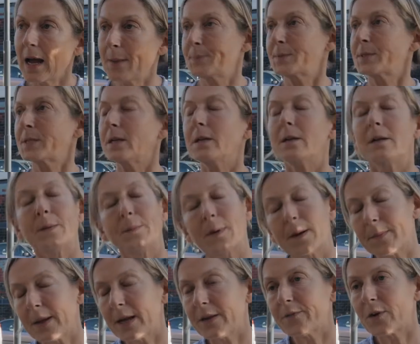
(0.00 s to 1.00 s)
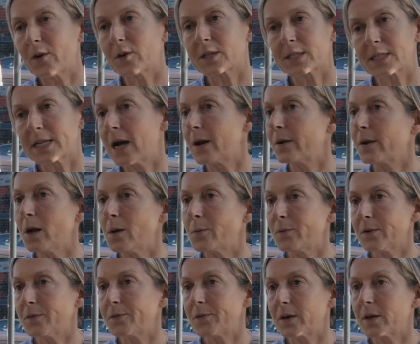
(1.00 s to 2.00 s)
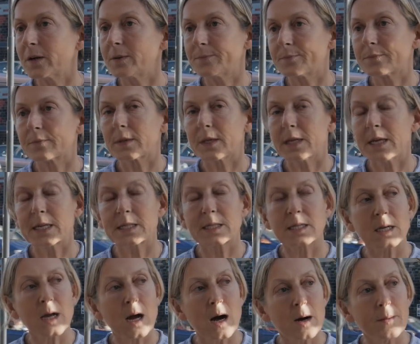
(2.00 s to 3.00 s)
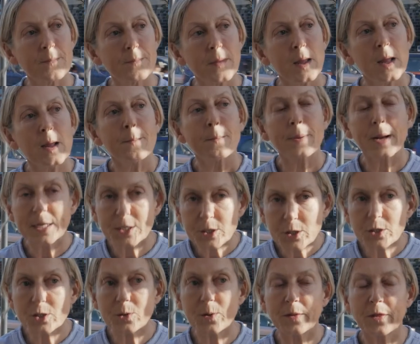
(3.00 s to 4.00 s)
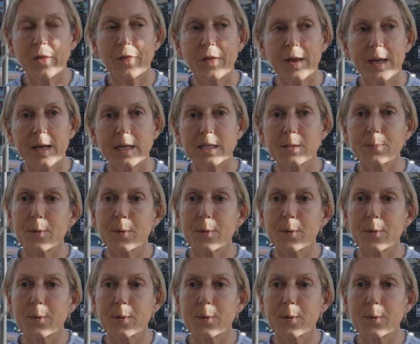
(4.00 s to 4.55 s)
absolutely my main focus now, and hopefully for years to come. But I do do other things,